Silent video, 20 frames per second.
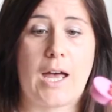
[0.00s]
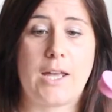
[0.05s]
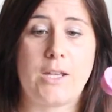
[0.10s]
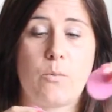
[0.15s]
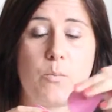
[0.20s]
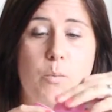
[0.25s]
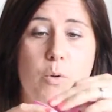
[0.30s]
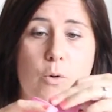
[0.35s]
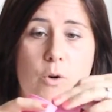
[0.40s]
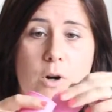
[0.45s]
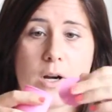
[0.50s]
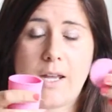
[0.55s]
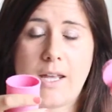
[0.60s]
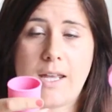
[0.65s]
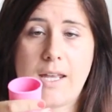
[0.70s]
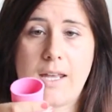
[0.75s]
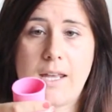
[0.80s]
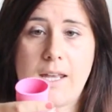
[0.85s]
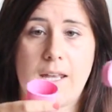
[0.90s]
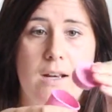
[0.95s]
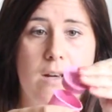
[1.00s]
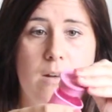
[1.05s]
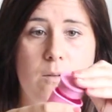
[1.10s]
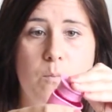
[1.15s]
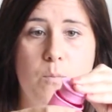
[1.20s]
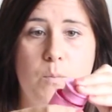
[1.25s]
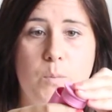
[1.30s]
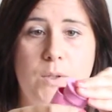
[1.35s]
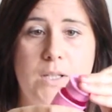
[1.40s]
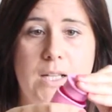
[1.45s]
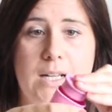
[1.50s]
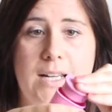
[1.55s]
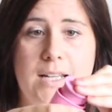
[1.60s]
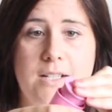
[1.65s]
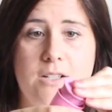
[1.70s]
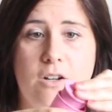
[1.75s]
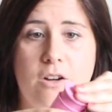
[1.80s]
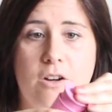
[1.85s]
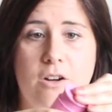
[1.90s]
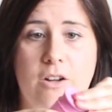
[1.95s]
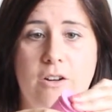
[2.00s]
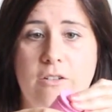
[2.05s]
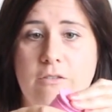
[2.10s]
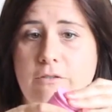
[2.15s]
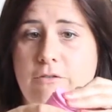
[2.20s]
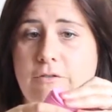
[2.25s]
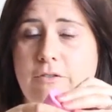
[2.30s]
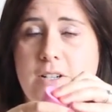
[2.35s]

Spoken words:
You pour it in, put the lid on,